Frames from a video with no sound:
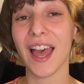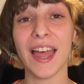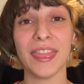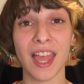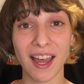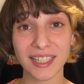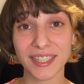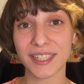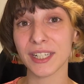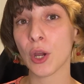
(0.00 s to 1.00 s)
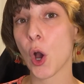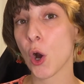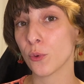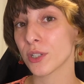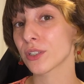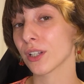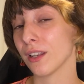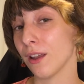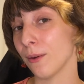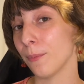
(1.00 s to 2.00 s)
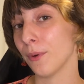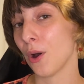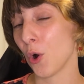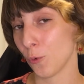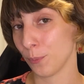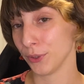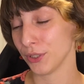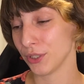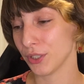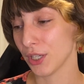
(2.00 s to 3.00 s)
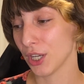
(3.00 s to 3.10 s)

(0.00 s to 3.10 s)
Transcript: A Nazi host club opened.